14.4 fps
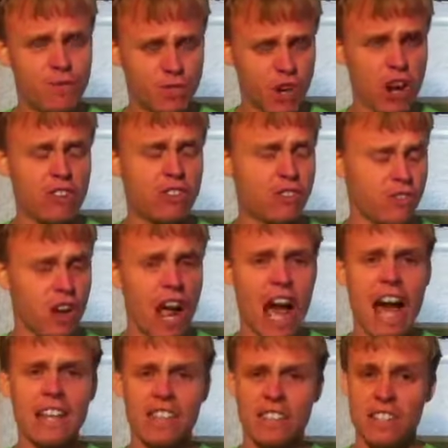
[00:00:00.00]
Church of
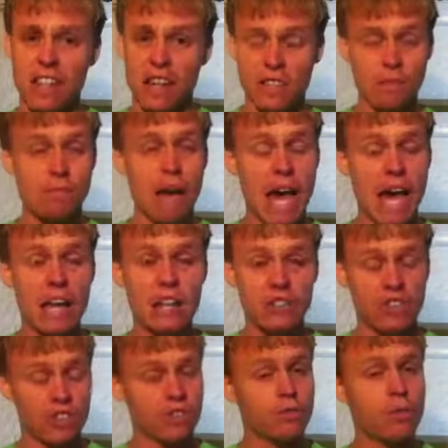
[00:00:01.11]
Christ, it doesn't
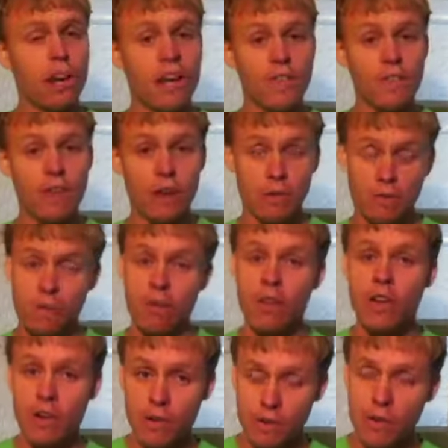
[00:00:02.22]
matter, just whatever your,
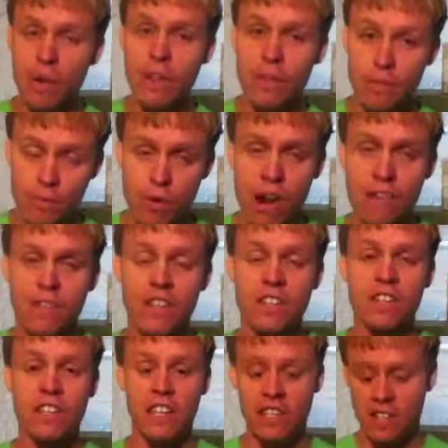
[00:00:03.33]
your
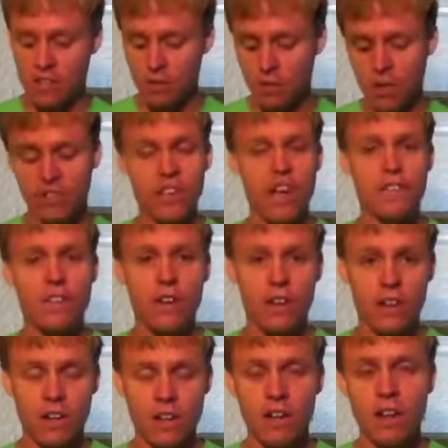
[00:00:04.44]
preference is and
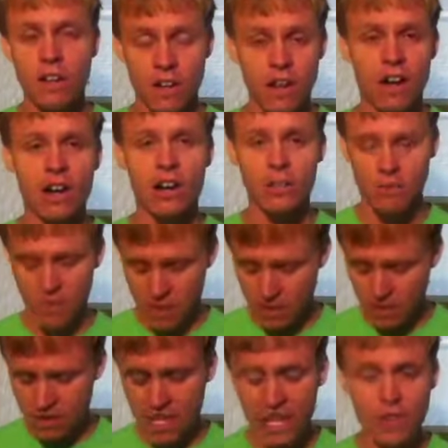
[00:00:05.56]
whichever um,
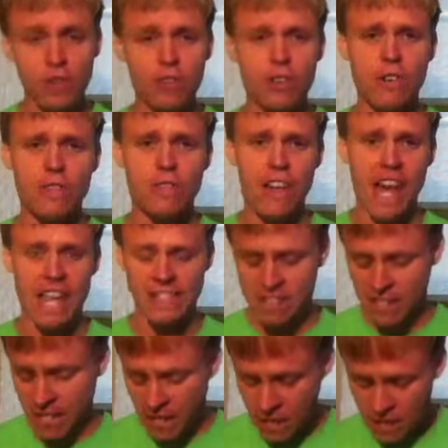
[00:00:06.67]
tickles your
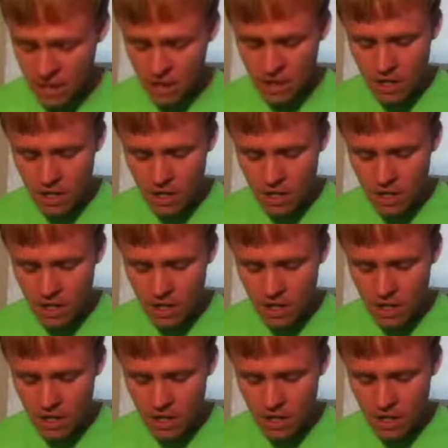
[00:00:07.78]
fancy.